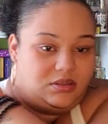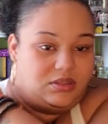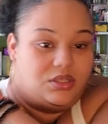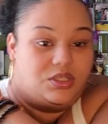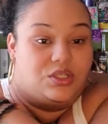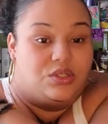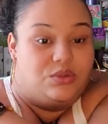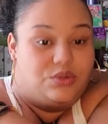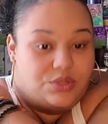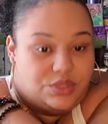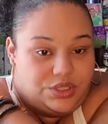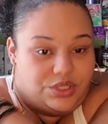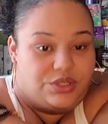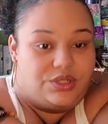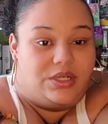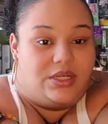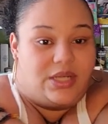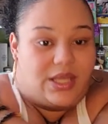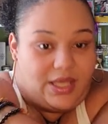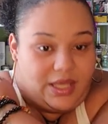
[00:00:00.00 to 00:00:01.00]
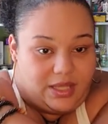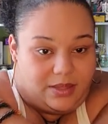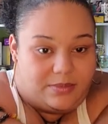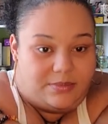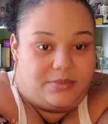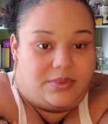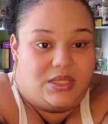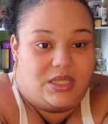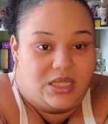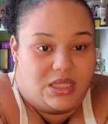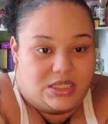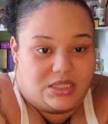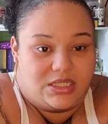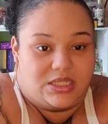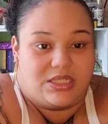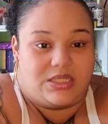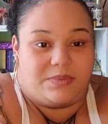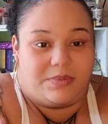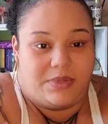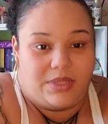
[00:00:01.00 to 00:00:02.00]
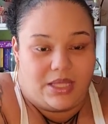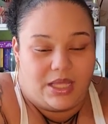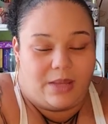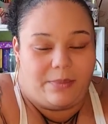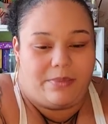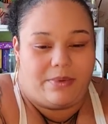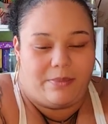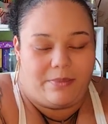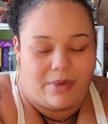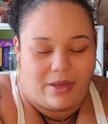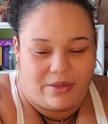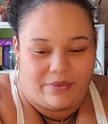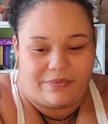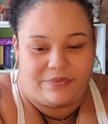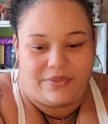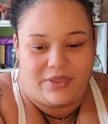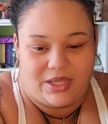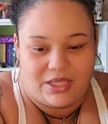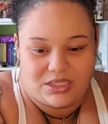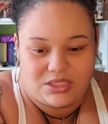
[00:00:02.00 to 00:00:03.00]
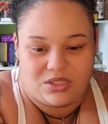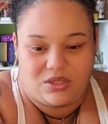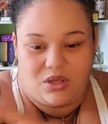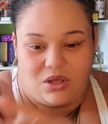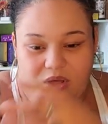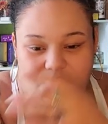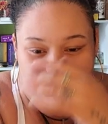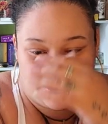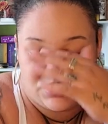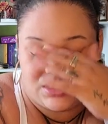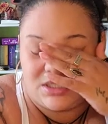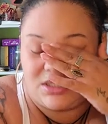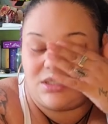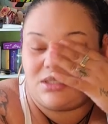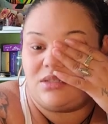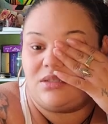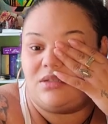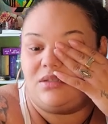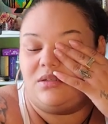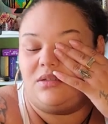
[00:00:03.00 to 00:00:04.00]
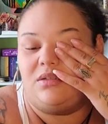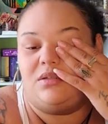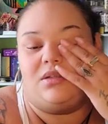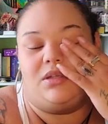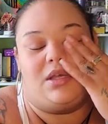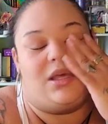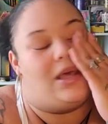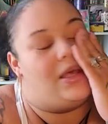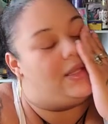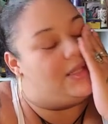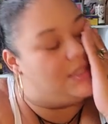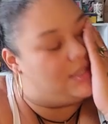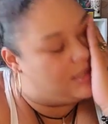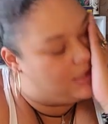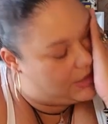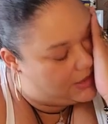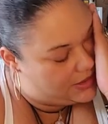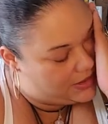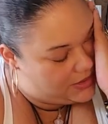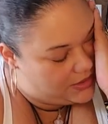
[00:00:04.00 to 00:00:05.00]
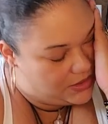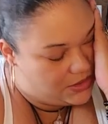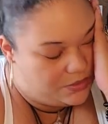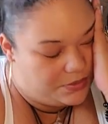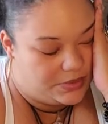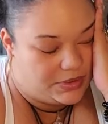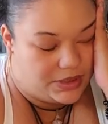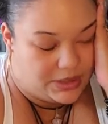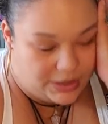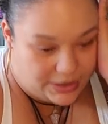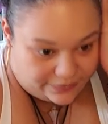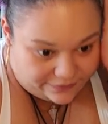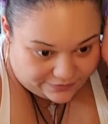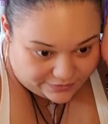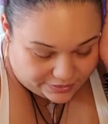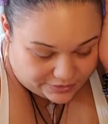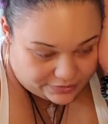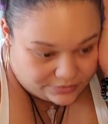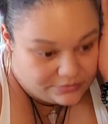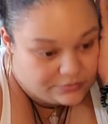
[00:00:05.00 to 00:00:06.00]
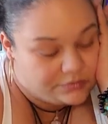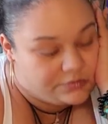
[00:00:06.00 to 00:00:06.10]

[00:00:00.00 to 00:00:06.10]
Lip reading: use your name to speak up about things, causes, ideas you believe in.